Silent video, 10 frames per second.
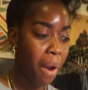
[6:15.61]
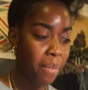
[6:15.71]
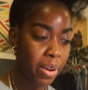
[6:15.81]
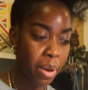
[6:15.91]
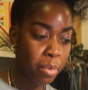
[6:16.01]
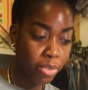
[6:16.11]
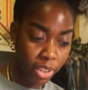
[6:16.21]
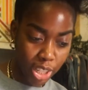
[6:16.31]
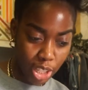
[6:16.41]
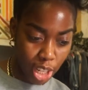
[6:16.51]
All right, I'm gonna
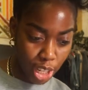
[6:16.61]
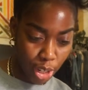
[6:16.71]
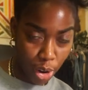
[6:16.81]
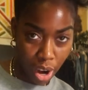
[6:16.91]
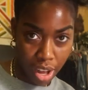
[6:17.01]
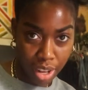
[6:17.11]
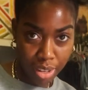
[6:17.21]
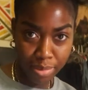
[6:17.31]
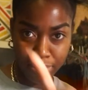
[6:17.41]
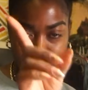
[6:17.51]
finish setting her
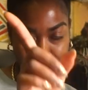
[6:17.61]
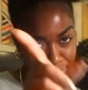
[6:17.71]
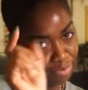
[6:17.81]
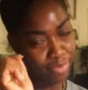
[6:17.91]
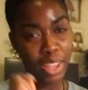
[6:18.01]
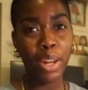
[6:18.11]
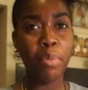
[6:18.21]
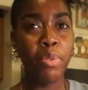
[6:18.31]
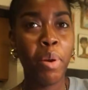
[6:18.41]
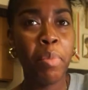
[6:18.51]
up and
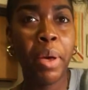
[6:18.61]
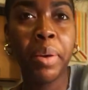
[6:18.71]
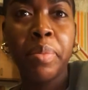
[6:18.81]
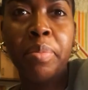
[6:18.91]
I'll be right back.